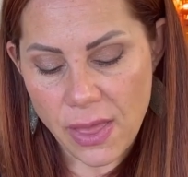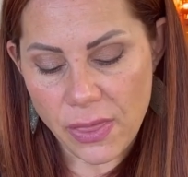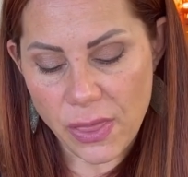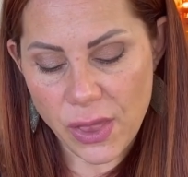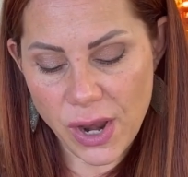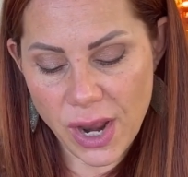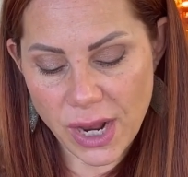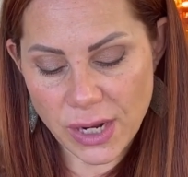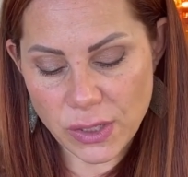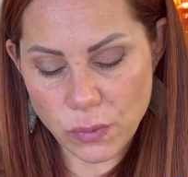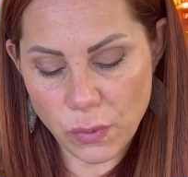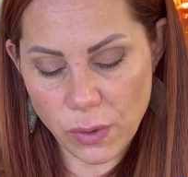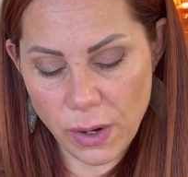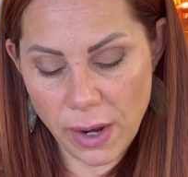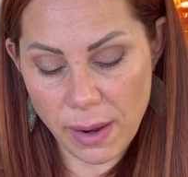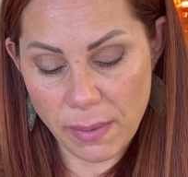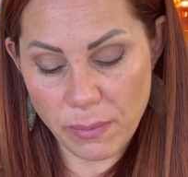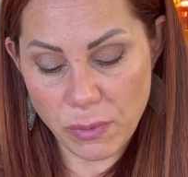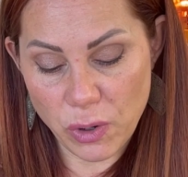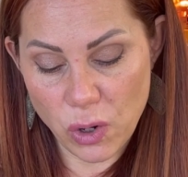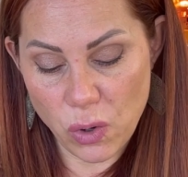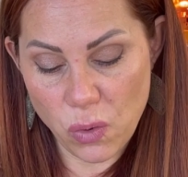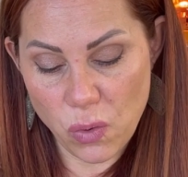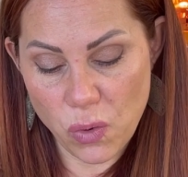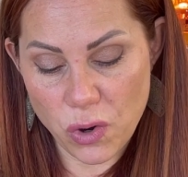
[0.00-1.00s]
The next one I
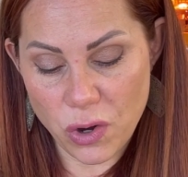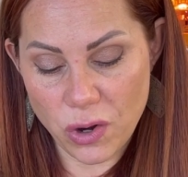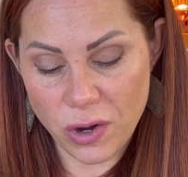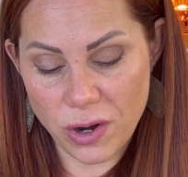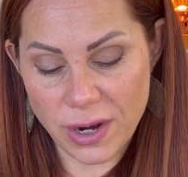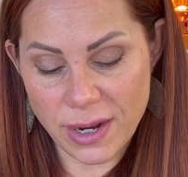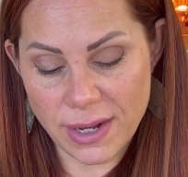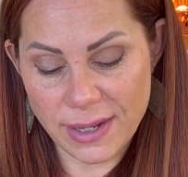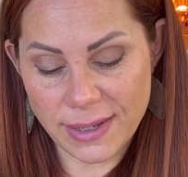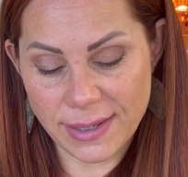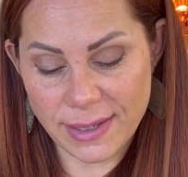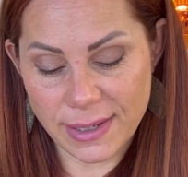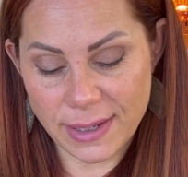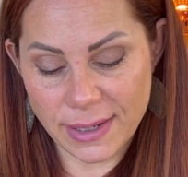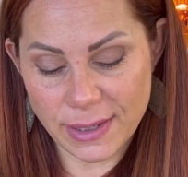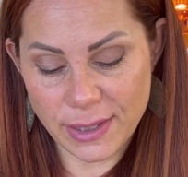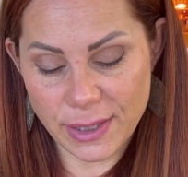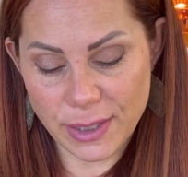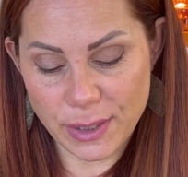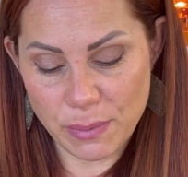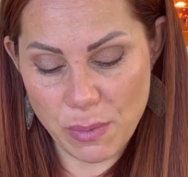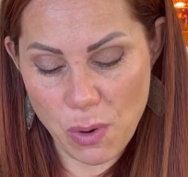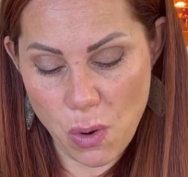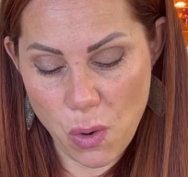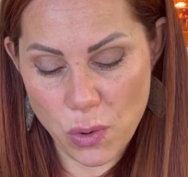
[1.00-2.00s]
am going to order is
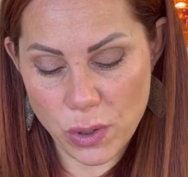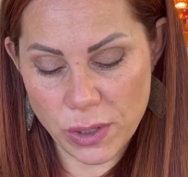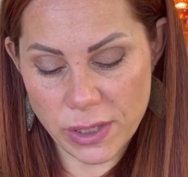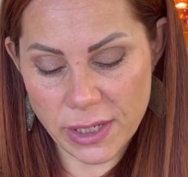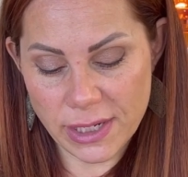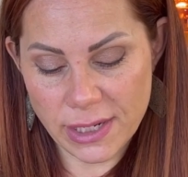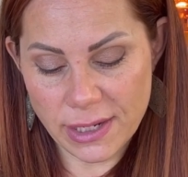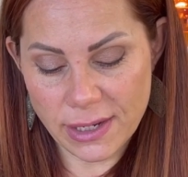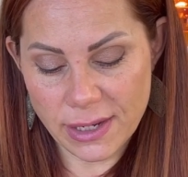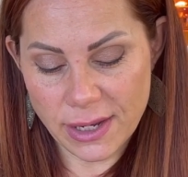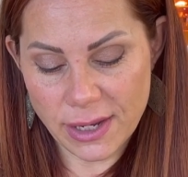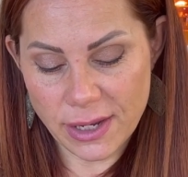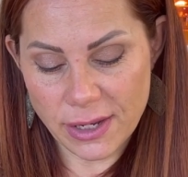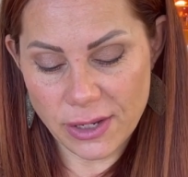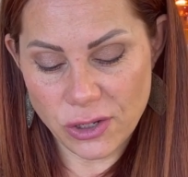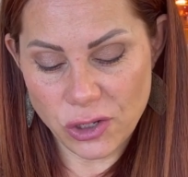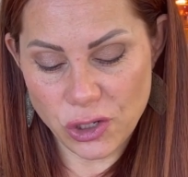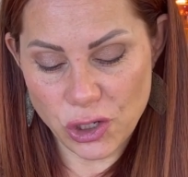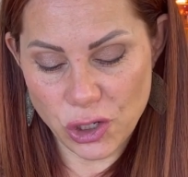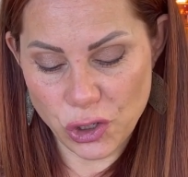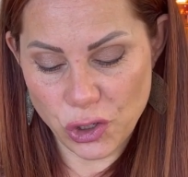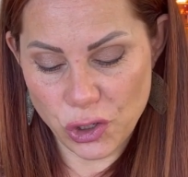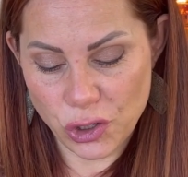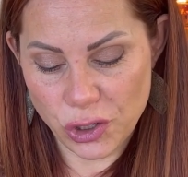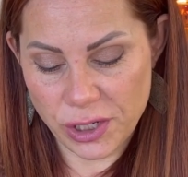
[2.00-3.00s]
smoked
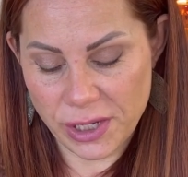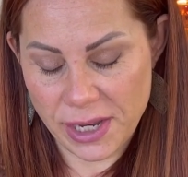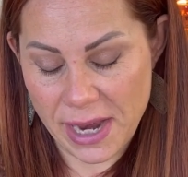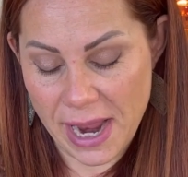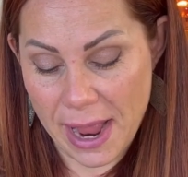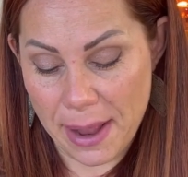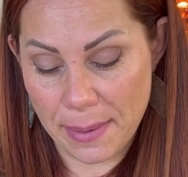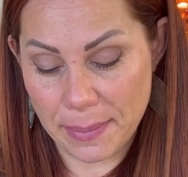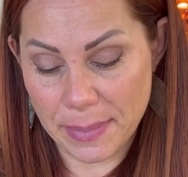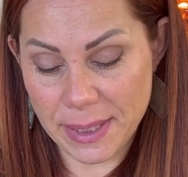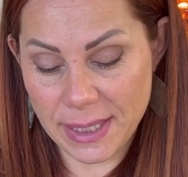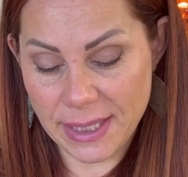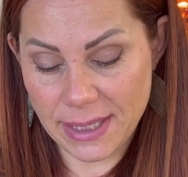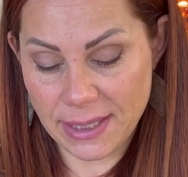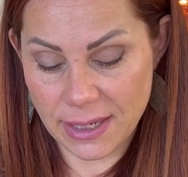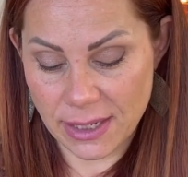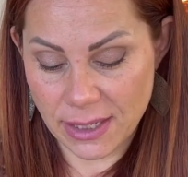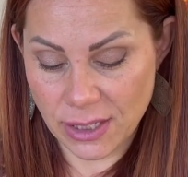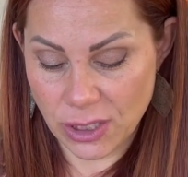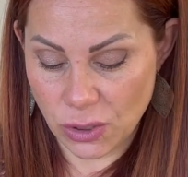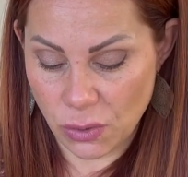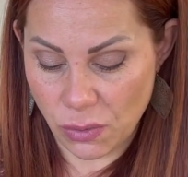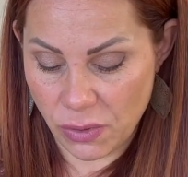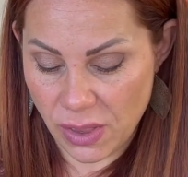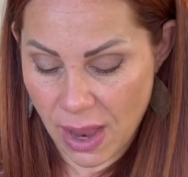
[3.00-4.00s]
ginger snaps.
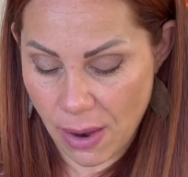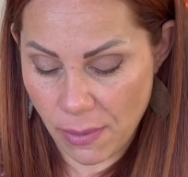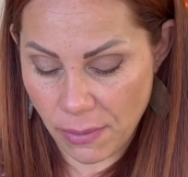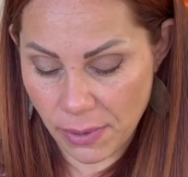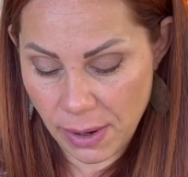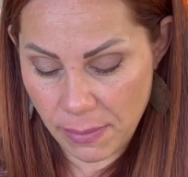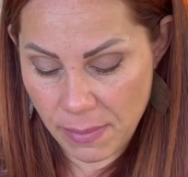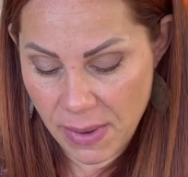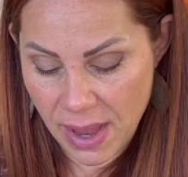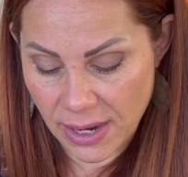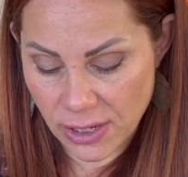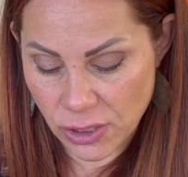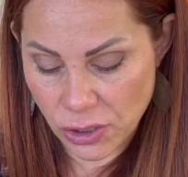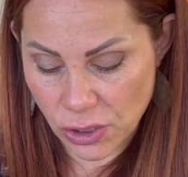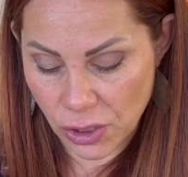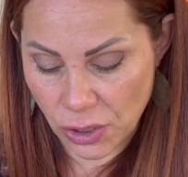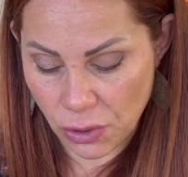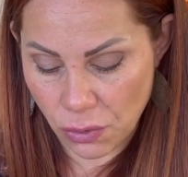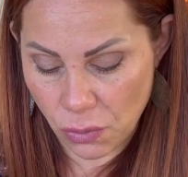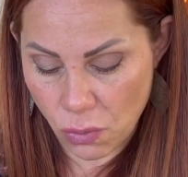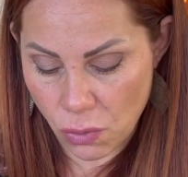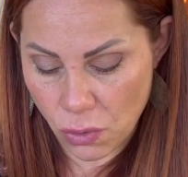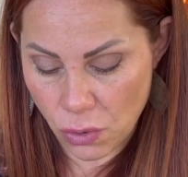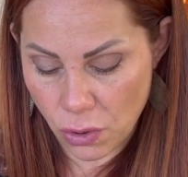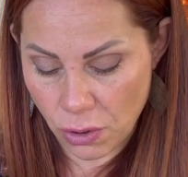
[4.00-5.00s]
So that one I'm actually
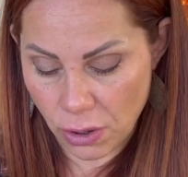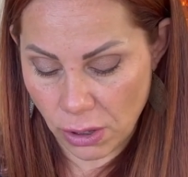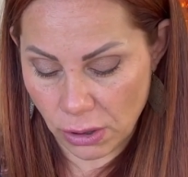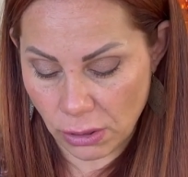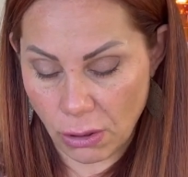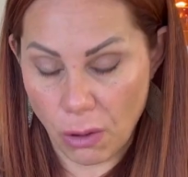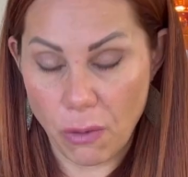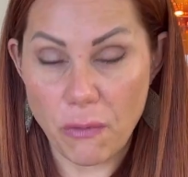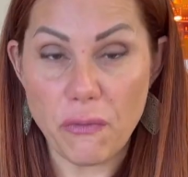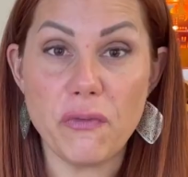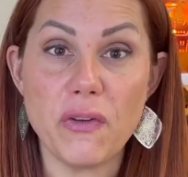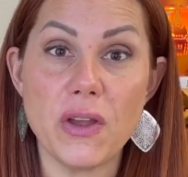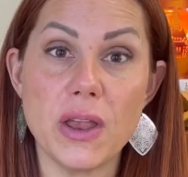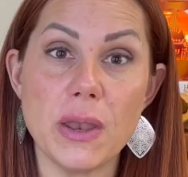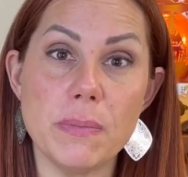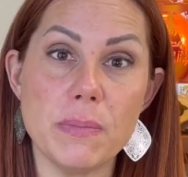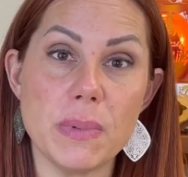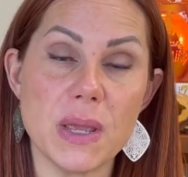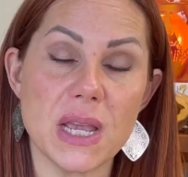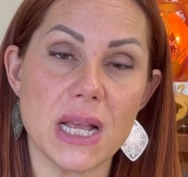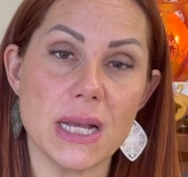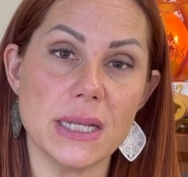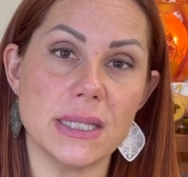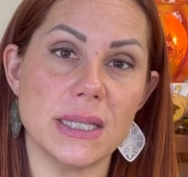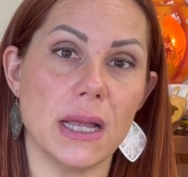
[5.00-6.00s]
going to order a loaf in
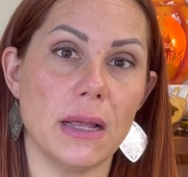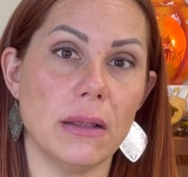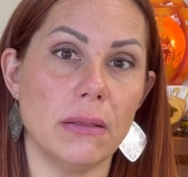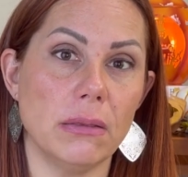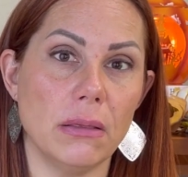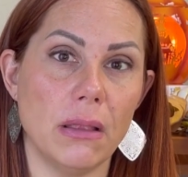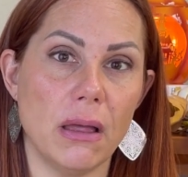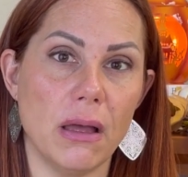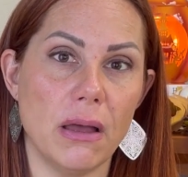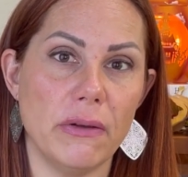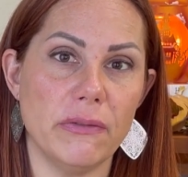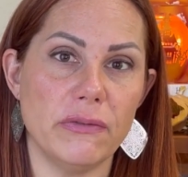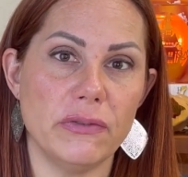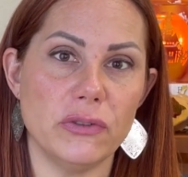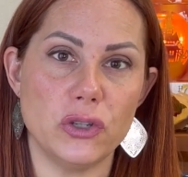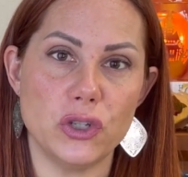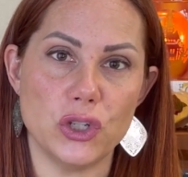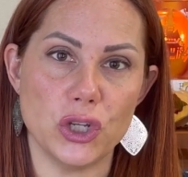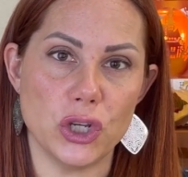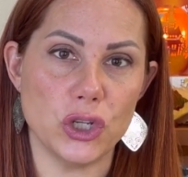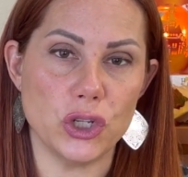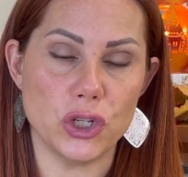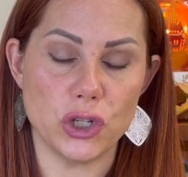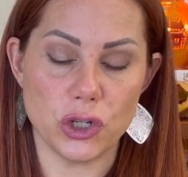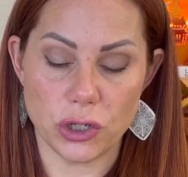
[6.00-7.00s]
because I love
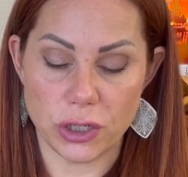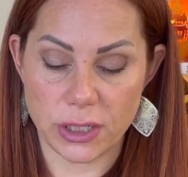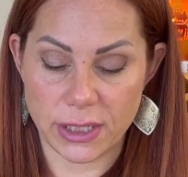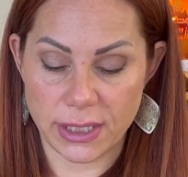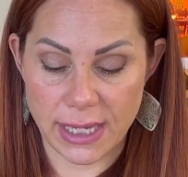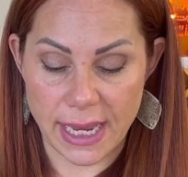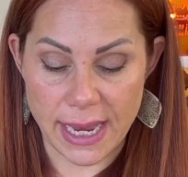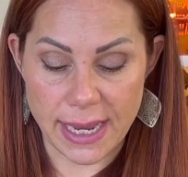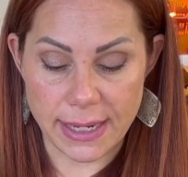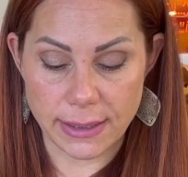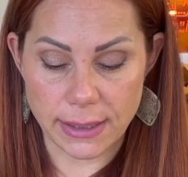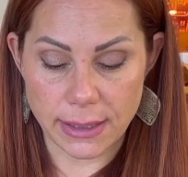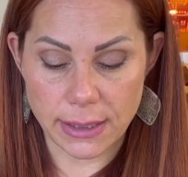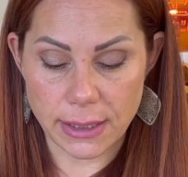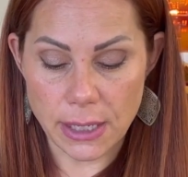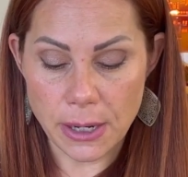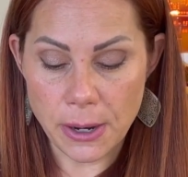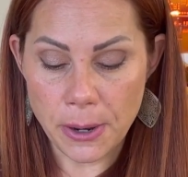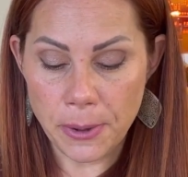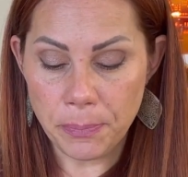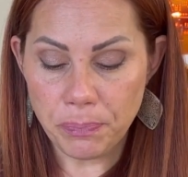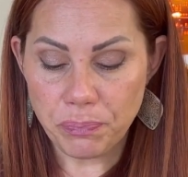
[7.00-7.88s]
ginger scents.